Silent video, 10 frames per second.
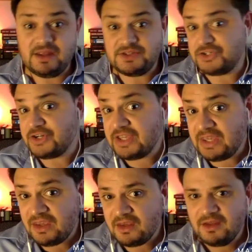
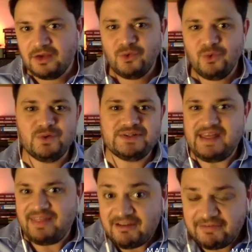Turkey or
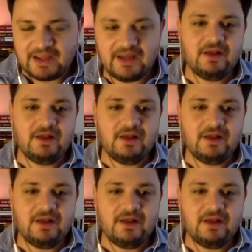South Africa.